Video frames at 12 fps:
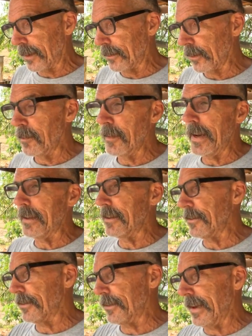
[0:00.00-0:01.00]
so I made
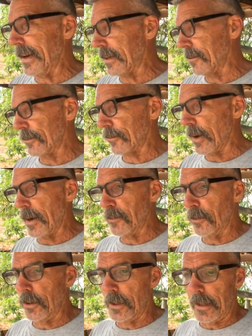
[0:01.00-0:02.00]
this deck of
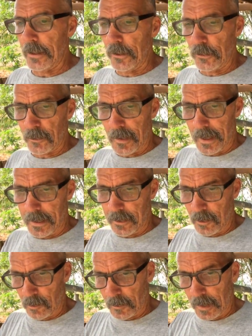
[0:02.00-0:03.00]
scrap wood, and I used my
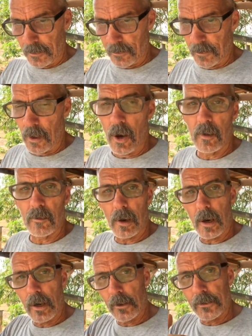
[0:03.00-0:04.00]
my long
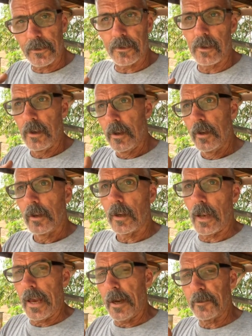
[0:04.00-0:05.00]
bars
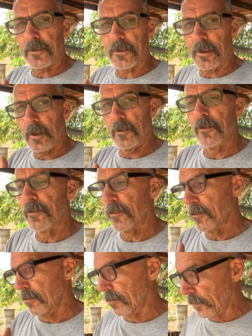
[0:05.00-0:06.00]
clamps to
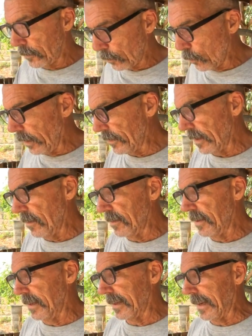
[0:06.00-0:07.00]
squeeze
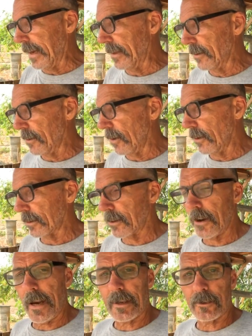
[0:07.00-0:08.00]
everything together, all the
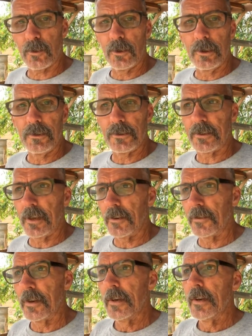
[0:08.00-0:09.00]
cracked wood and
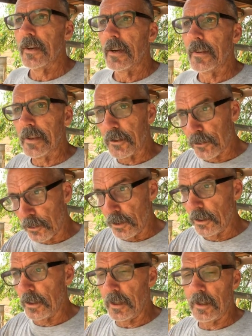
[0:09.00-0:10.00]
stuff, and then
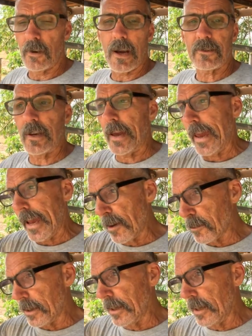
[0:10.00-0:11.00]
drill it in. Or actually I
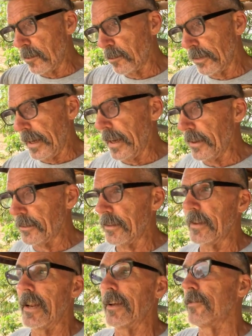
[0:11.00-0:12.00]
hammered it in
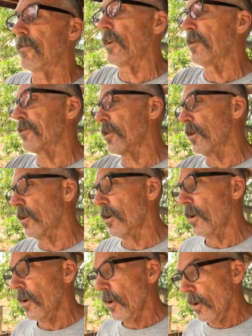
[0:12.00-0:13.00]
place, and then I flipped the
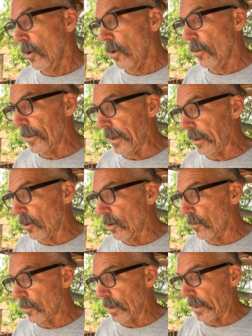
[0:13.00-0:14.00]
whole thing
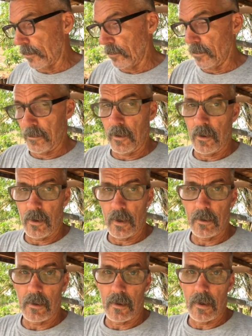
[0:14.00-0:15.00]
over, like with
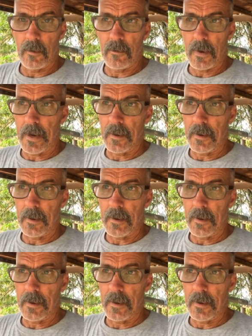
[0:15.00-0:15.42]
I